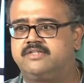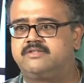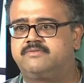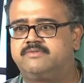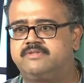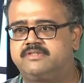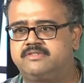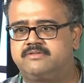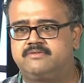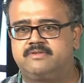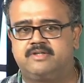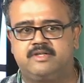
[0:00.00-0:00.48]
So
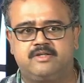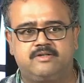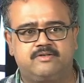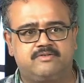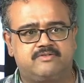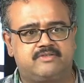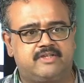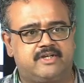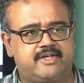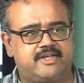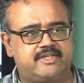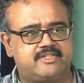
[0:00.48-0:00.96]
we will use
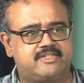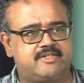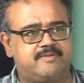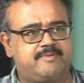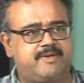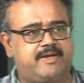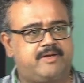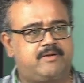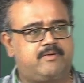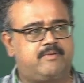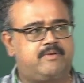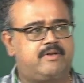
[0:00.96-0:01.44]
that
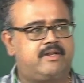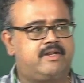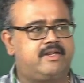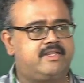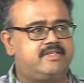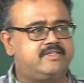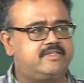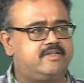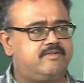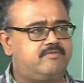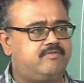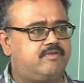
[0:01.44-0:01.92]
estimate over a
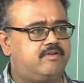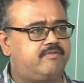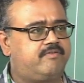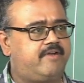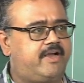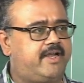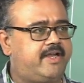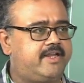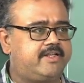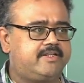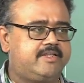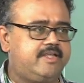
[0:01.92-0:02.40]
region for
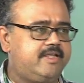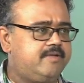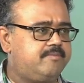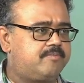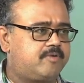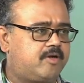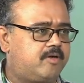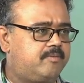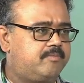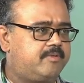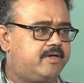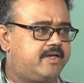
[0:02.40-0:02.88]
finding the
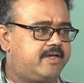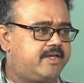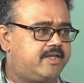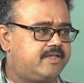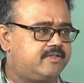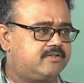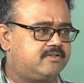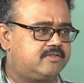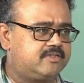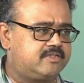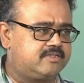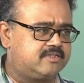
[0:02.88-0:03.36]
probability.
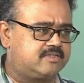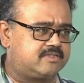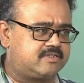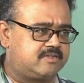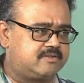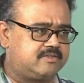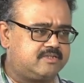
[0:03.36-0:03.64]
So this is